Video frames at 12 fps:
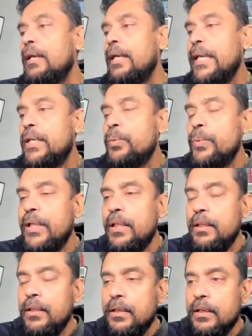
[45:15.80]
it
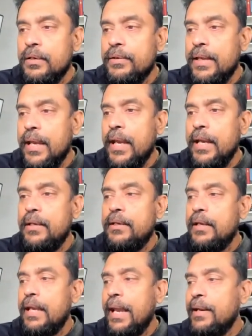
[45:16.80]
will create
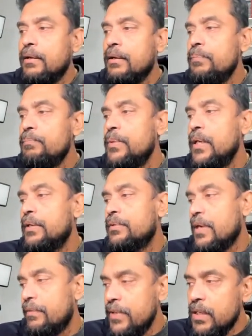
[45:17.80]
encrypted
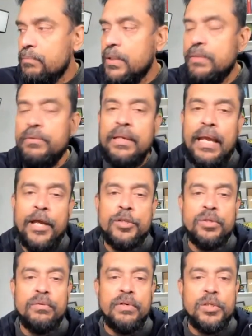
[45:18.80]
traffic between
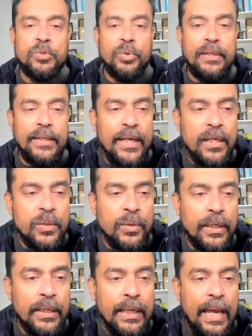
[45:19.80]
Azure Virtual
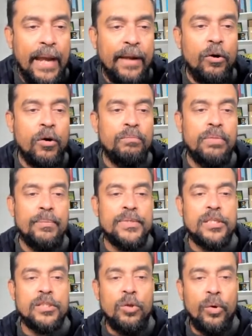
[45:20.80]
Network and
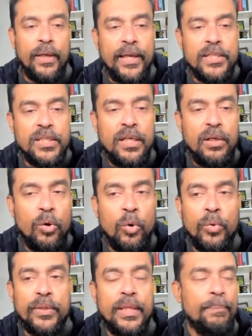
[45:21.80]
on-premises location
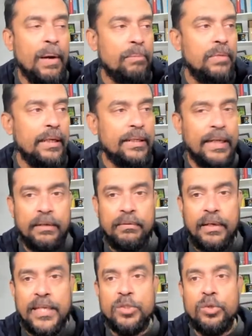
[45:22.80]
over the public
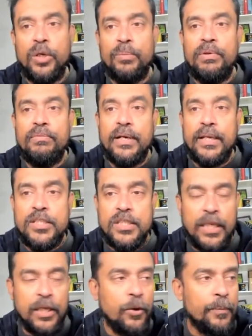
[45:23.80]
network. It's going to be very
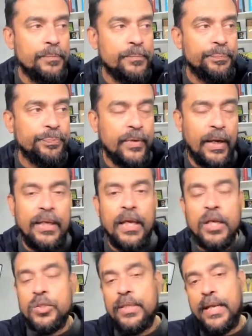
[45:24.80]
secure, right?
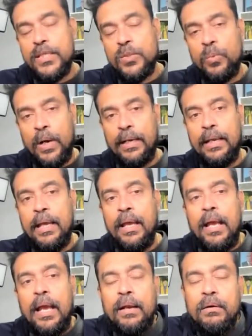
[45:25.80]
So that is one.
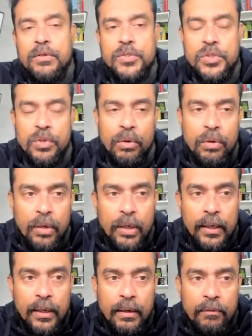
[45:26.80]
And also,
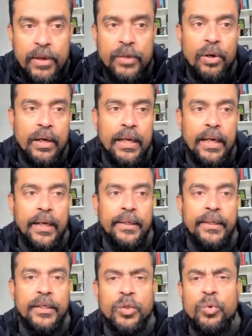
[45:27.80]
when you're
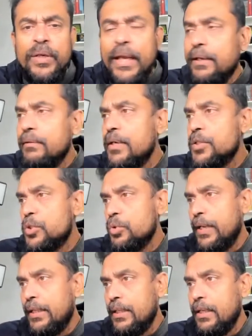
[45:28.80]
connecting two networks
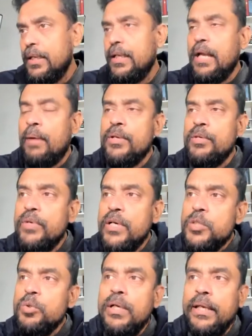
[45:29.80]
together,
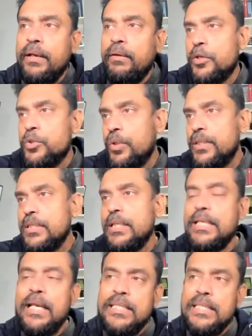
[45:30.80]
virtual networks together, so
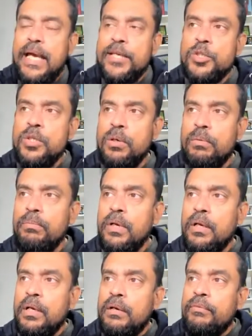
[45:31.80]
let's assume
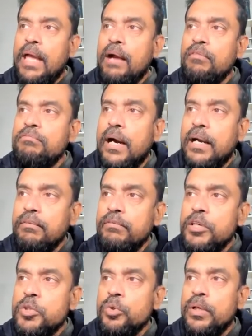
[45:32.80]
we have one
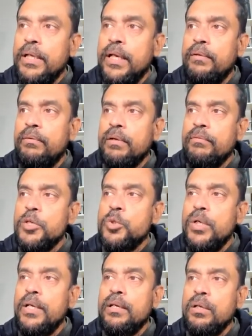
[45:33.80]
virtual network
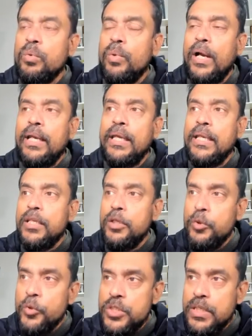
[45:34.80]
1 in
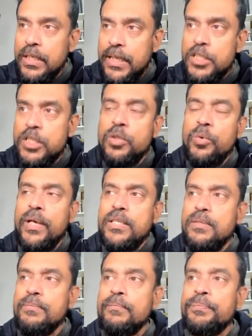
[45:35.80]
East
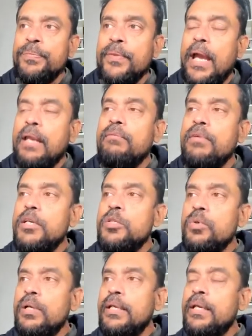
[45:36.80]
US and
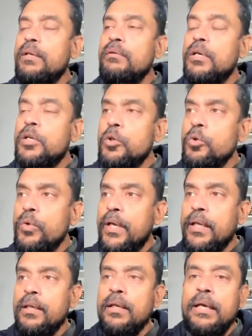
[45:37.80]
virtual network 2
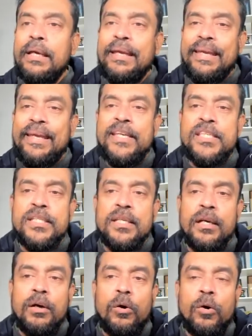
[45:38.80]
in East
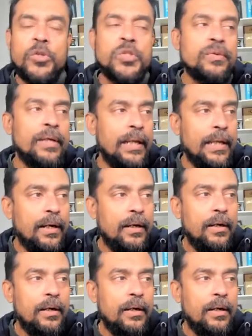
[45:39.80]
Australia.